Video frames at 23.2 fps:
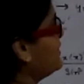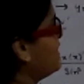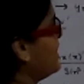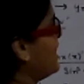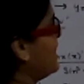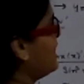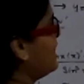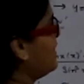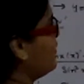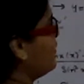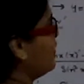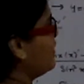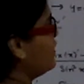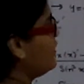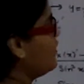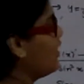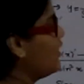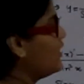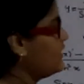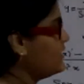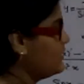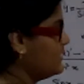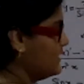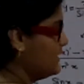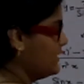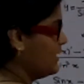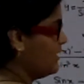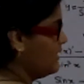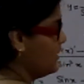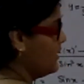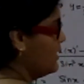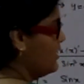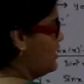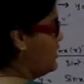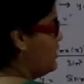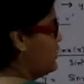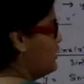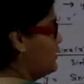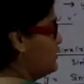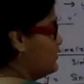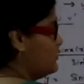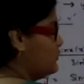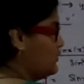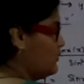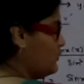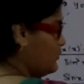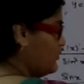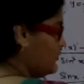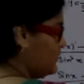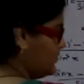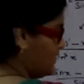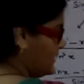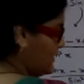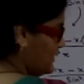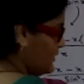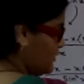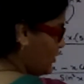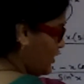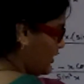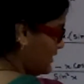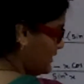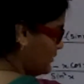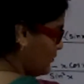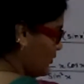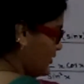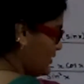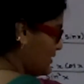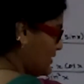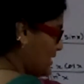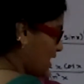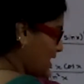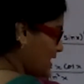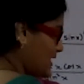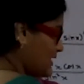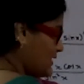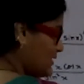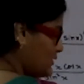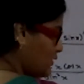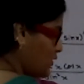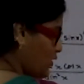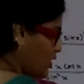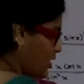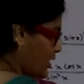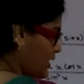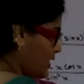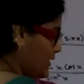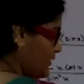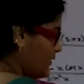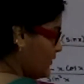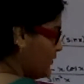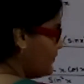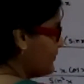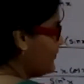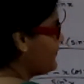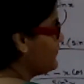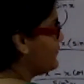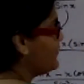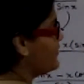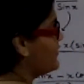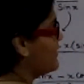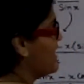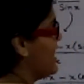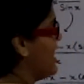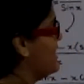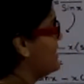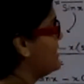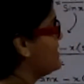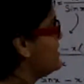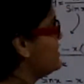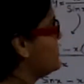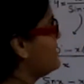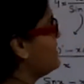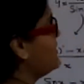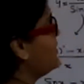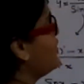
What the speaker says: sin upon cos theta. So cos upon sin is cot, as